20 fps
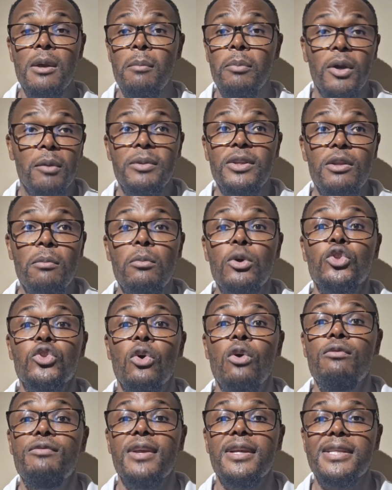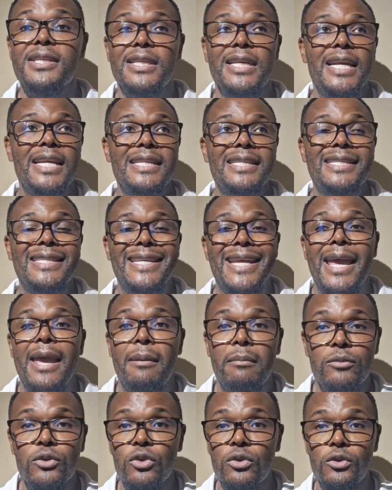probably the most obvious
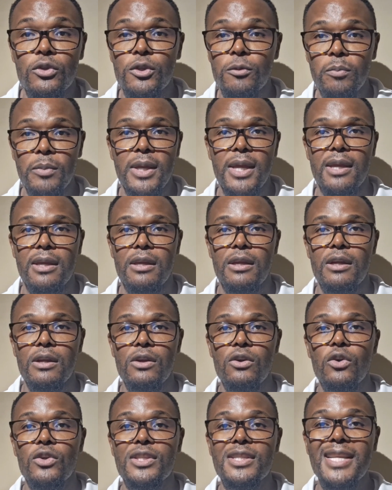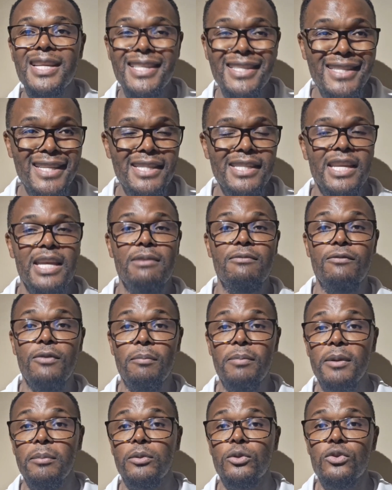scam, so to speak, because this is a scam for
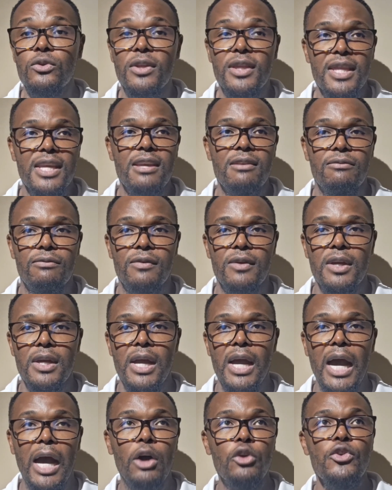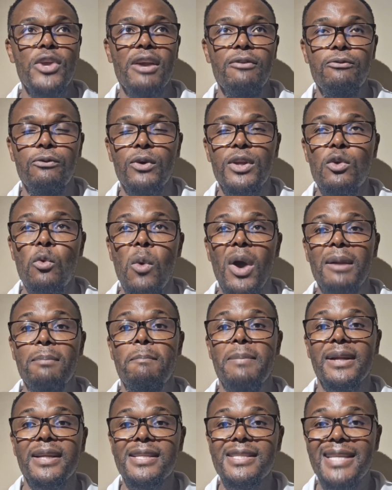people to thieve. How do you have 41
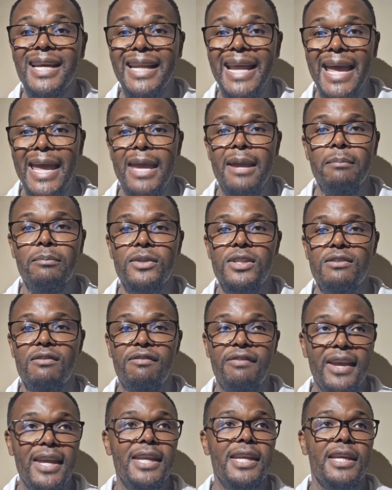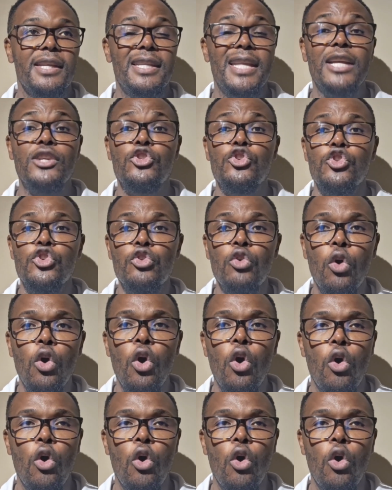buildings that are empty, vacant, that you